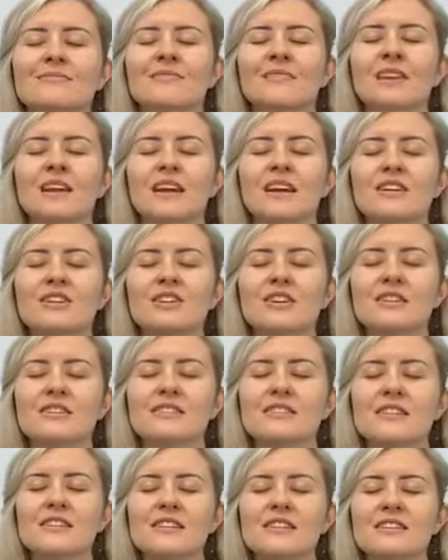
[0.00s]
And
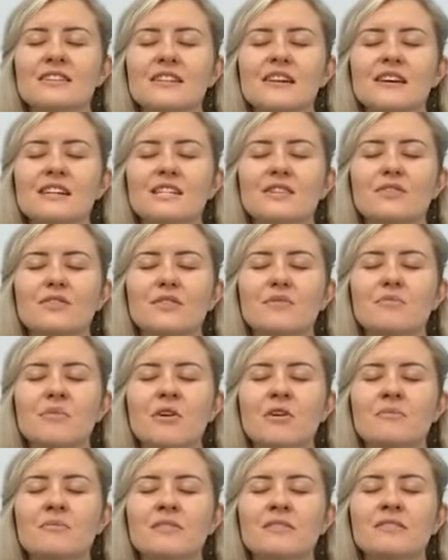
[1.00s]
just in these last few
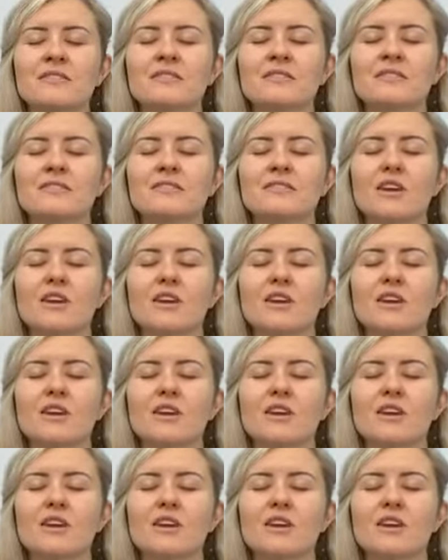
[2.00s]
moments,